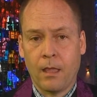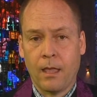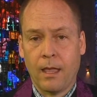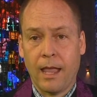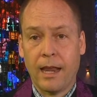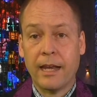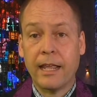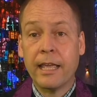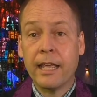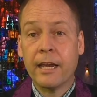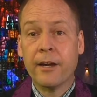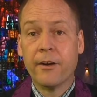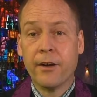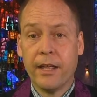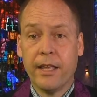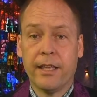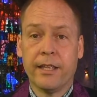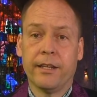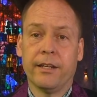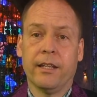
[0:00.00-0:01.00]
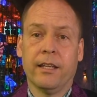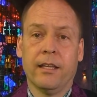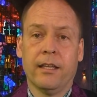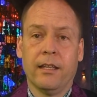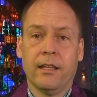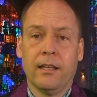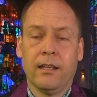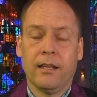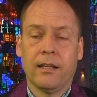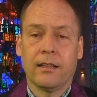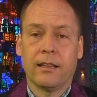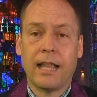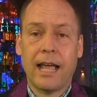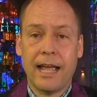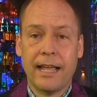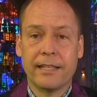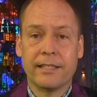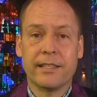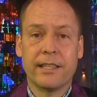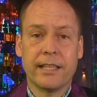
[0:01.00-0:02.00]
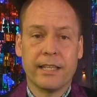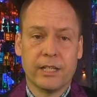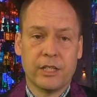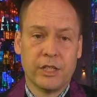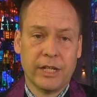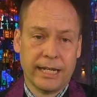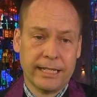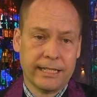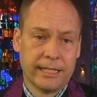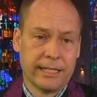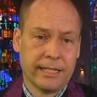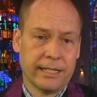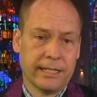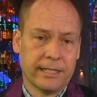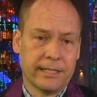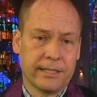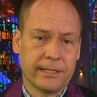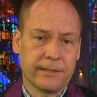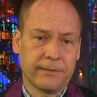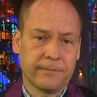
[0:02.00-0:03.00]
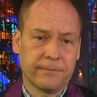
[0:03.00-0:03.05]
And herein lies the injustice.